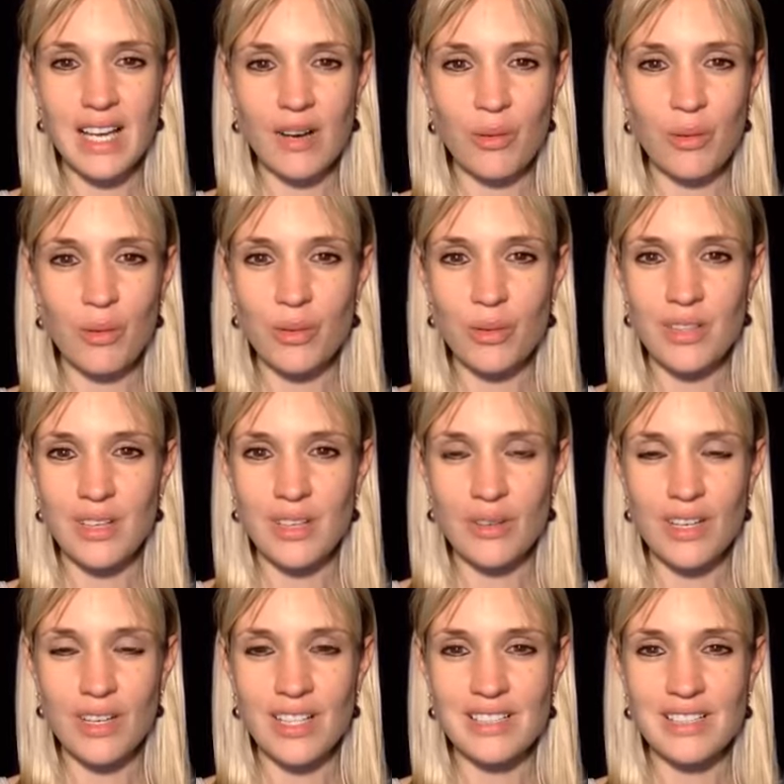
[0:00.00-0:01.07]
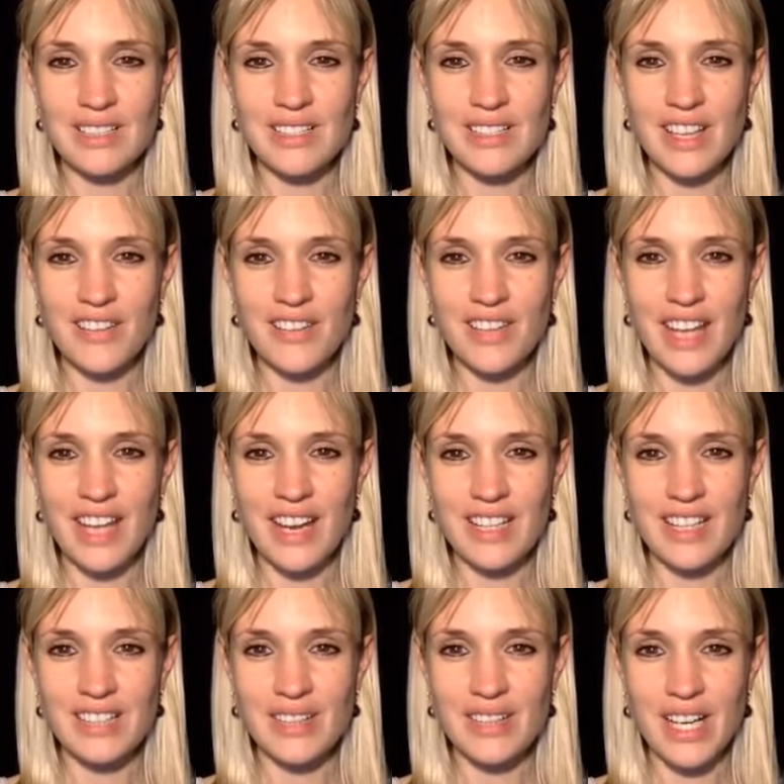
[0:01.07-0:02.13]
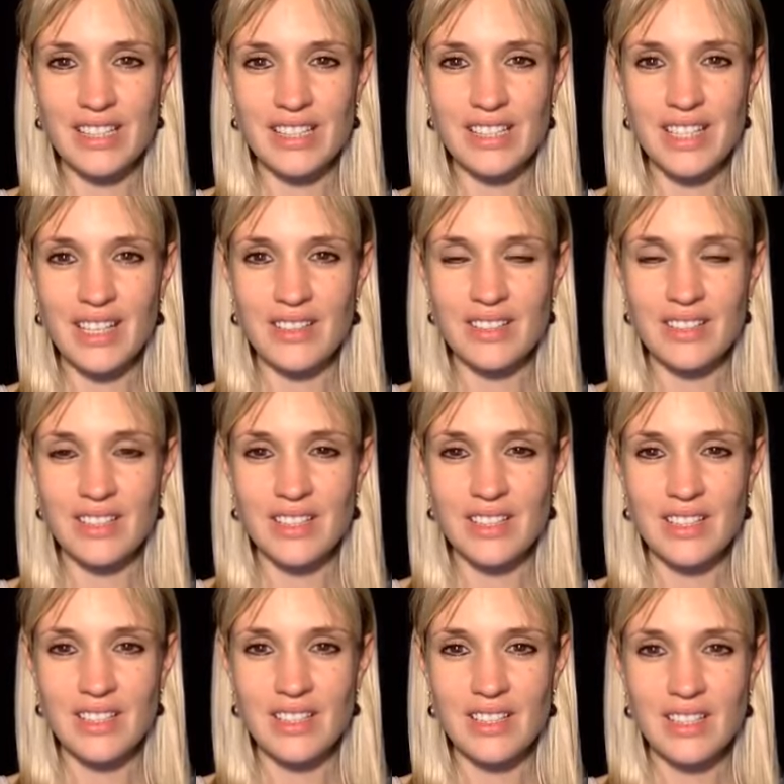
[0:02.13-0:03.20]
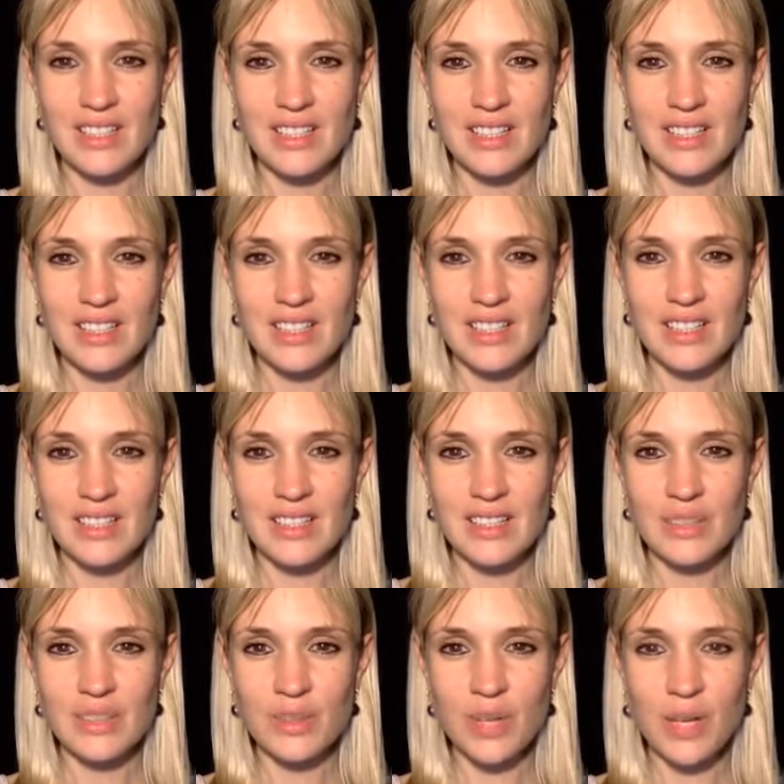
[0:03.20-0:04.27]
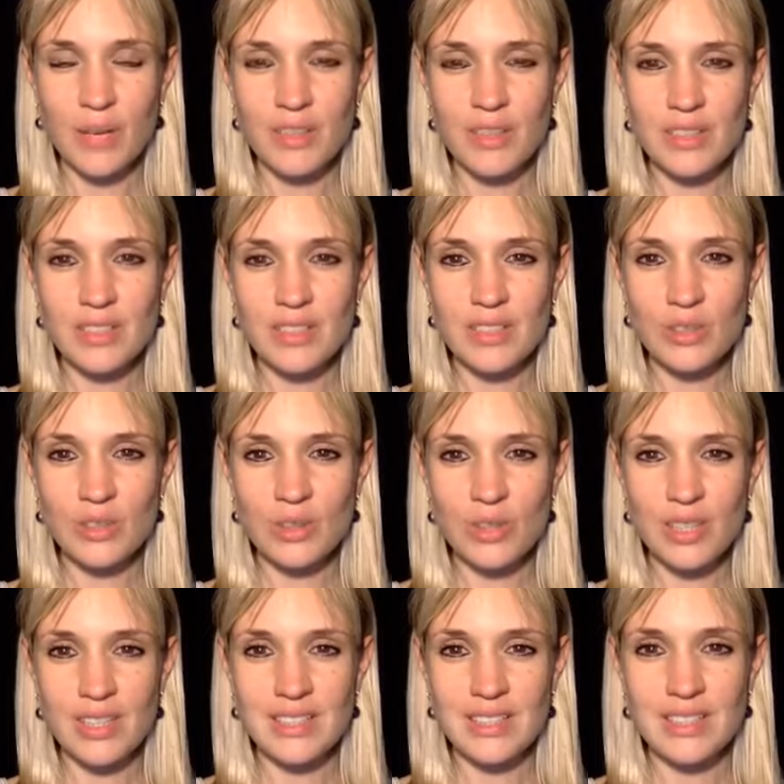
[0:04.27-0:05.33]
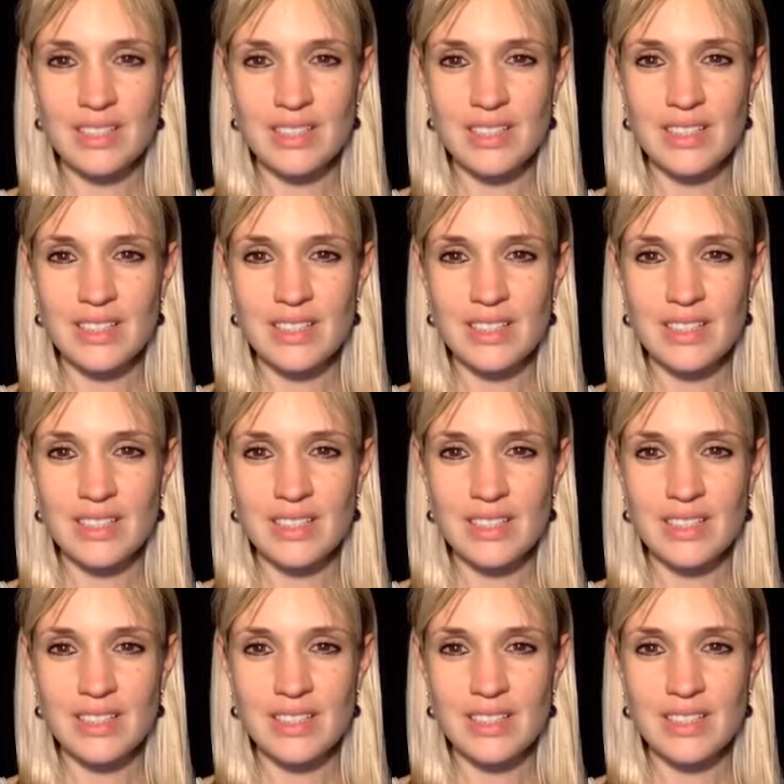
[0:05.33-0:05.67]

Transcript: out all the crazy stuff the character acts out. The dramas, the joys,